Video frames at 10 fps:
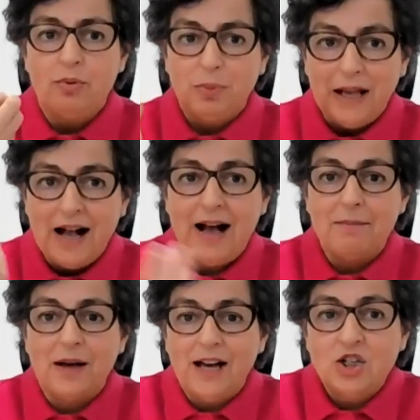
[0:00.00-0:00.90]

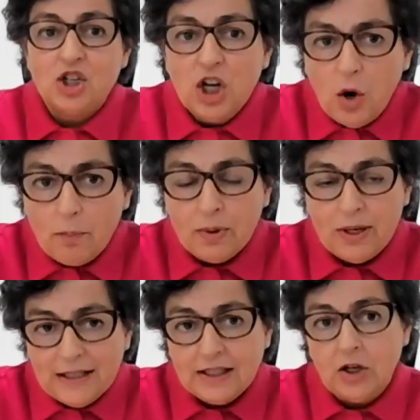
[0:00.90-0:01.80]
become a
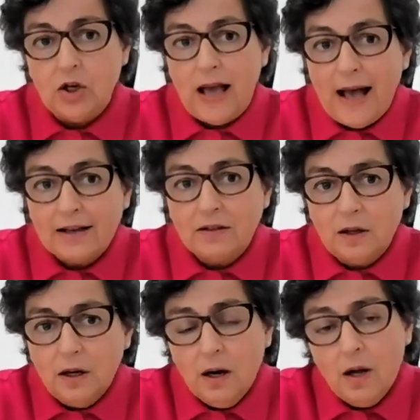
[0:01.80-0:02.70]
geopolitical
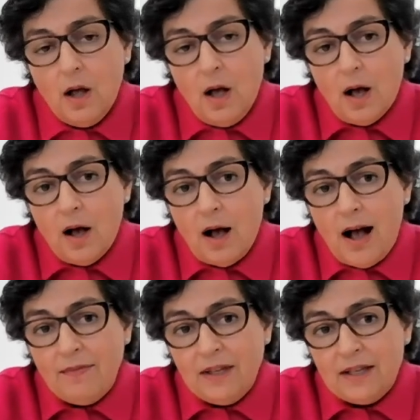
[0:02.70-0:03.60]
actor?
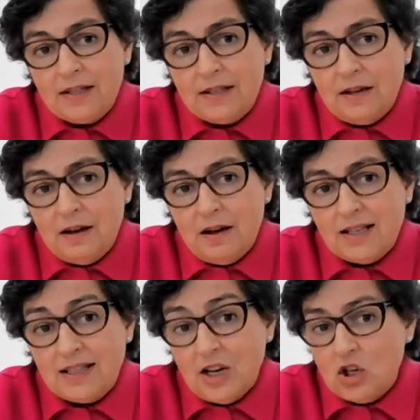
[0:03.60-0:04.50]
And this
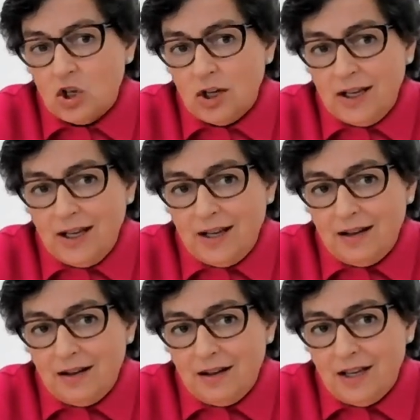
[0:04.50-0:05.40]
essentially
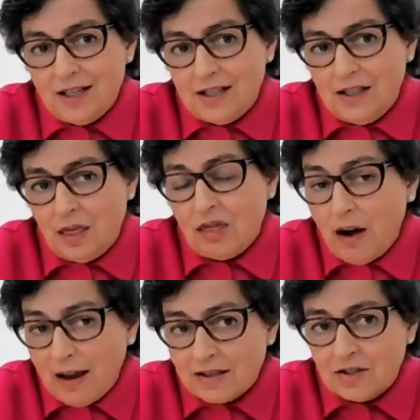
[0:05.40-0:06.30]
is the
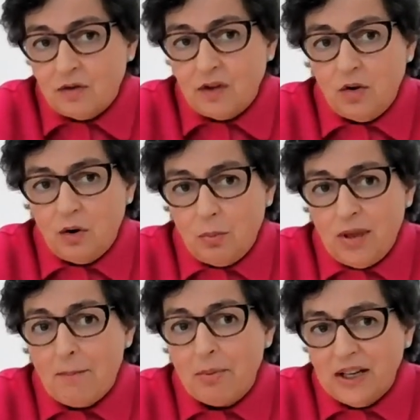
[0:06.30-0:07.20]
thrust of the
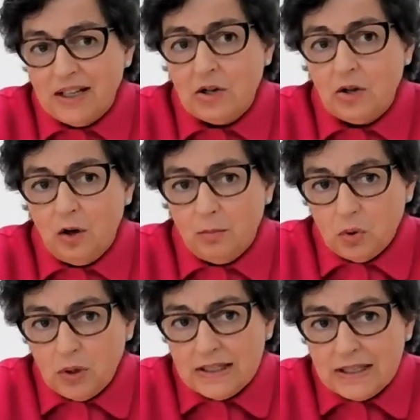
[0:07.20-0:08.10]
European political
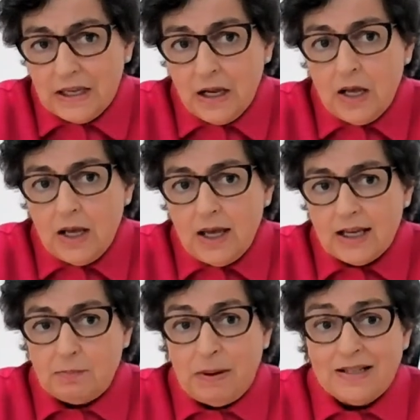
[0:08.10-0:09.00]
community,
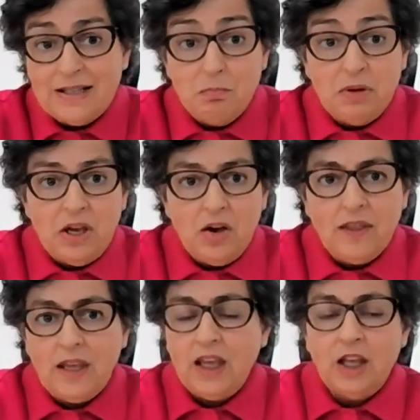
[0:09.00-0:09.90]
expanding
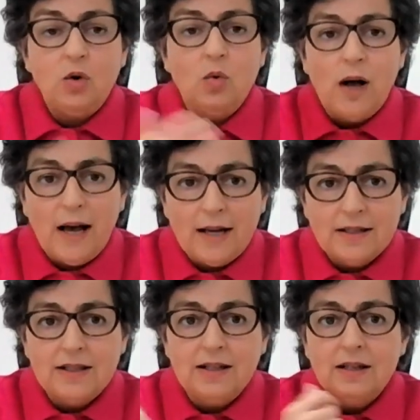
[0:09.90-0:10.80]
beyond the EU
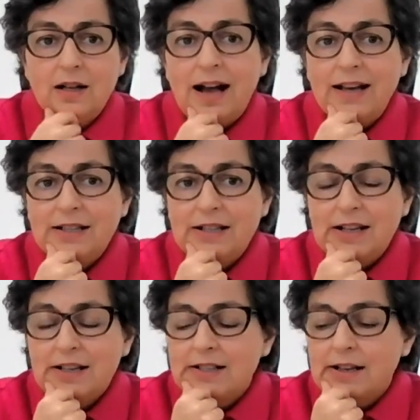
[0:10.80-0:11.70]
and
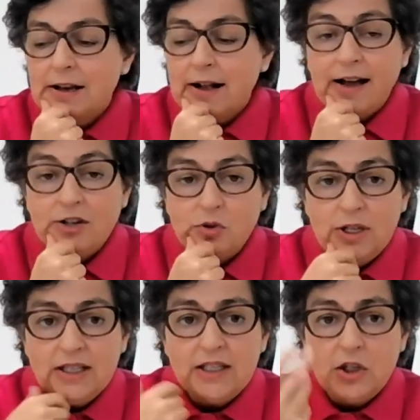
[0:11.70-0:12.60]
candidate
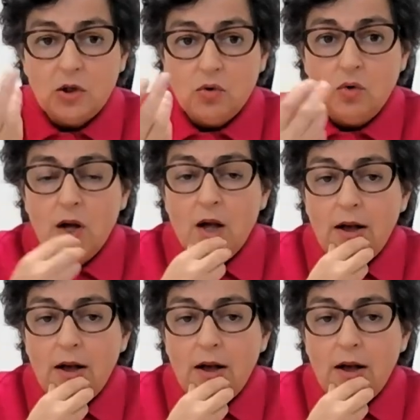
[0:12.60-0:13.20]
countries to